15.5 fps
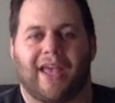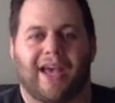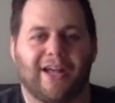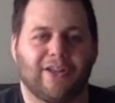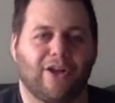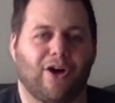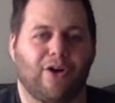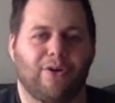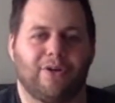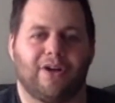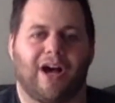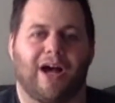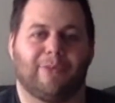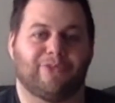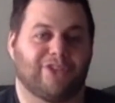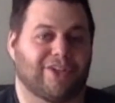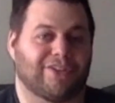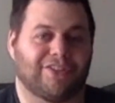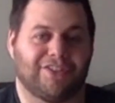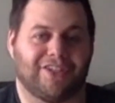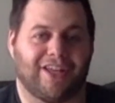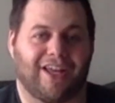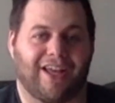Hello, I'm
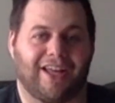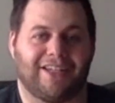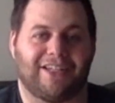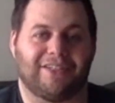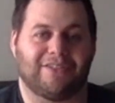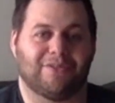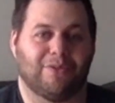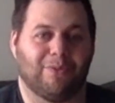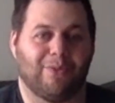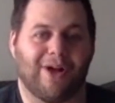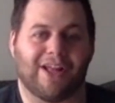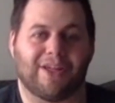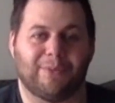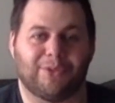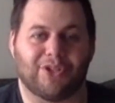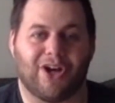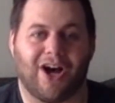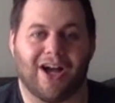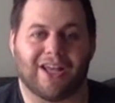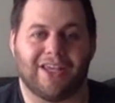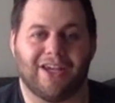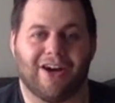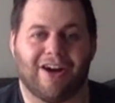Justin Dehan, and welcome to
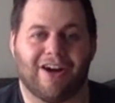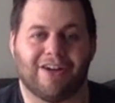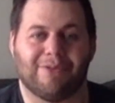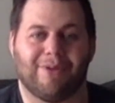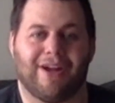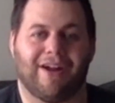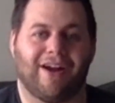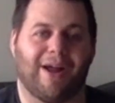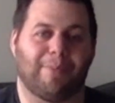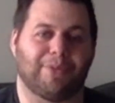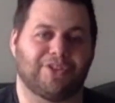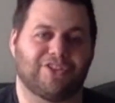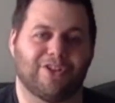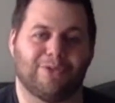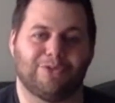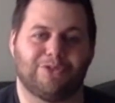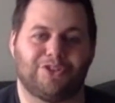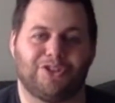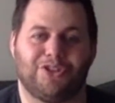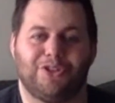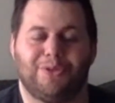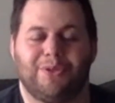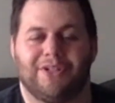Hockey Hardware Episode
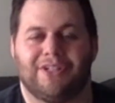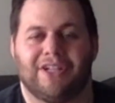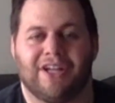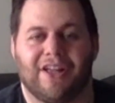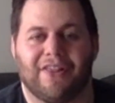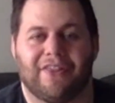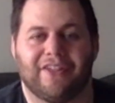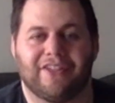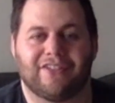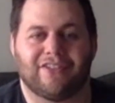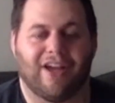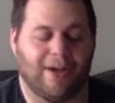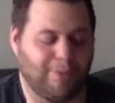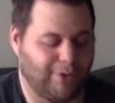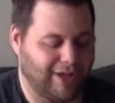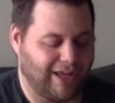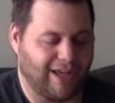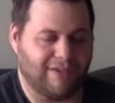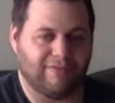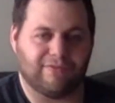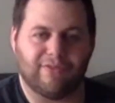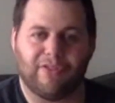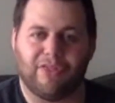2. And this time we
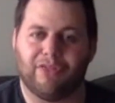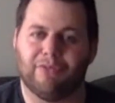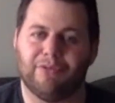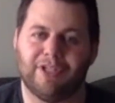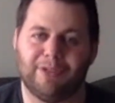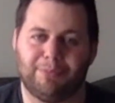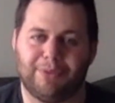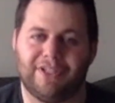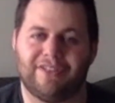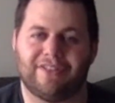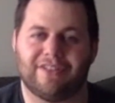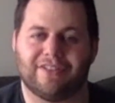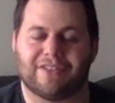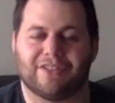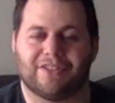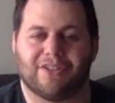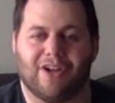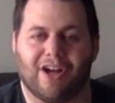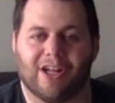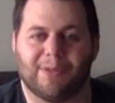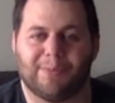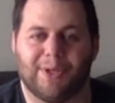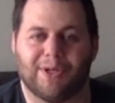have three pieces to
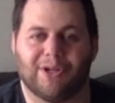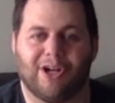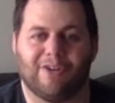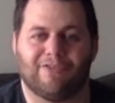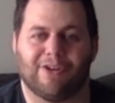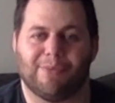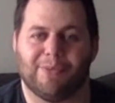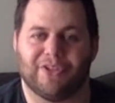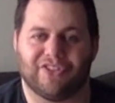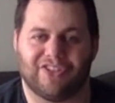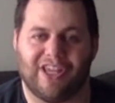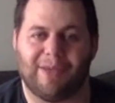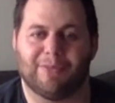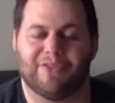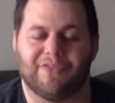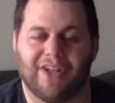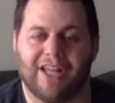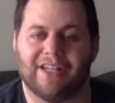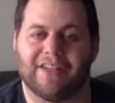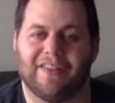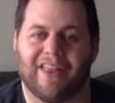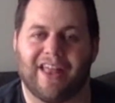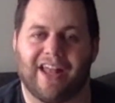talk about, all from the same event,
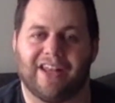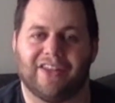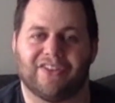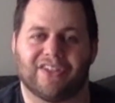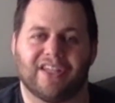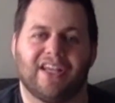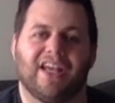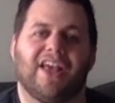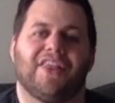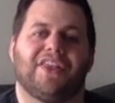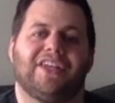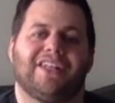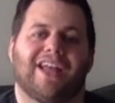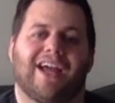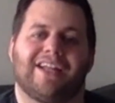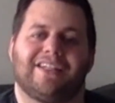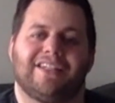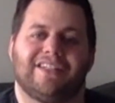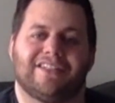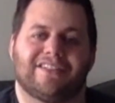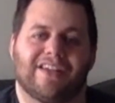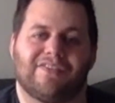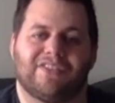and that is the
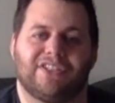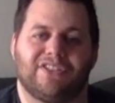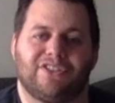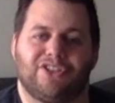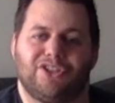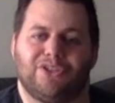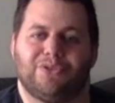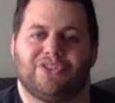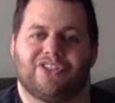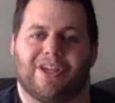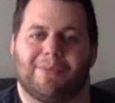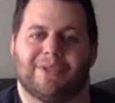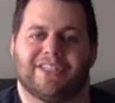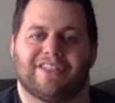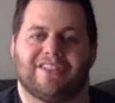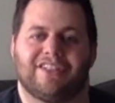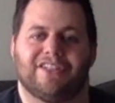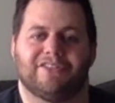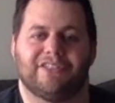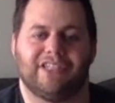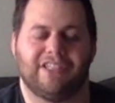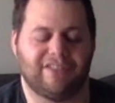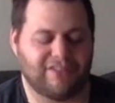1972 Summit
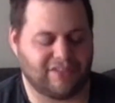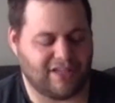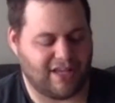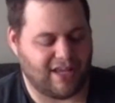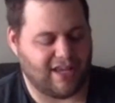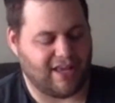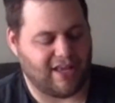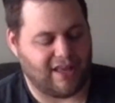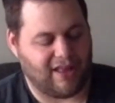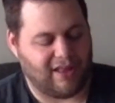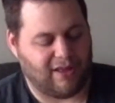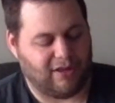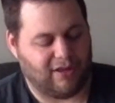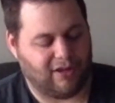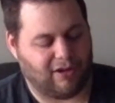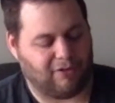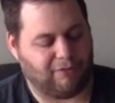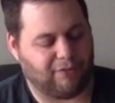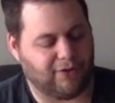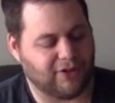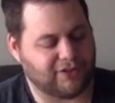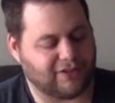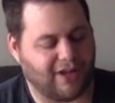Series. And our
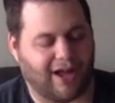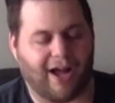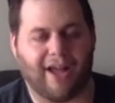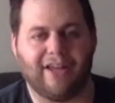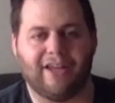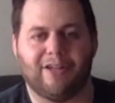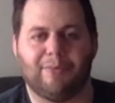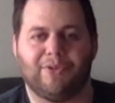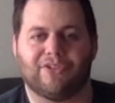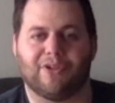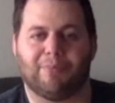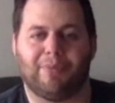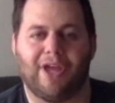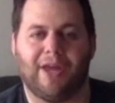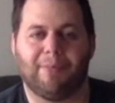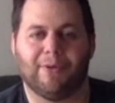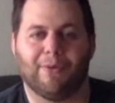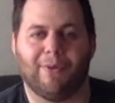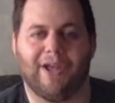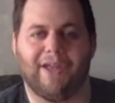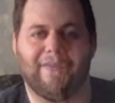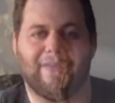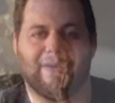first item is a
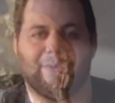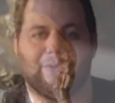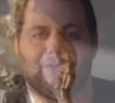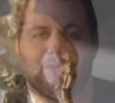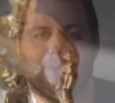paperweight that was